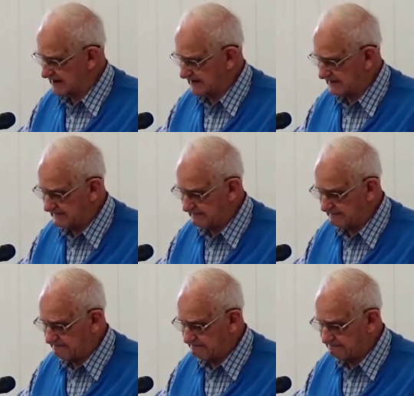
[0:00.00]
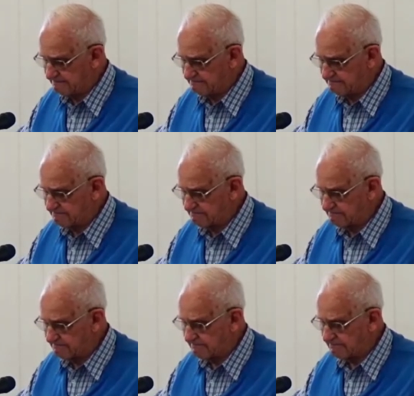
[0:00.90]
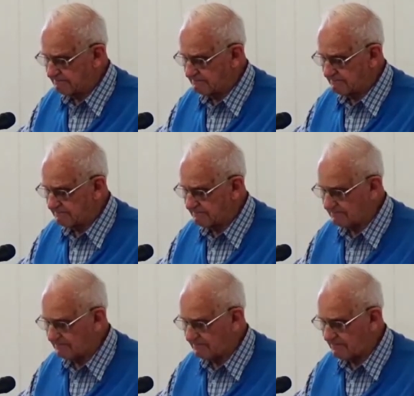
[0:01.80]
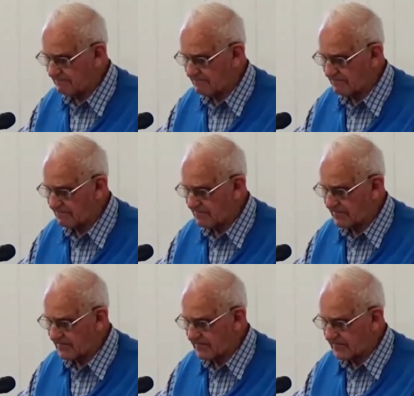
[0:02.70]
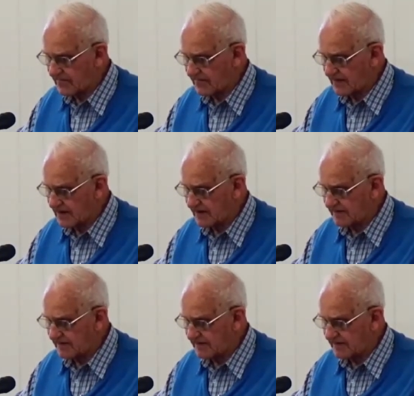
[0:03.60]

No one is speaking in this clip.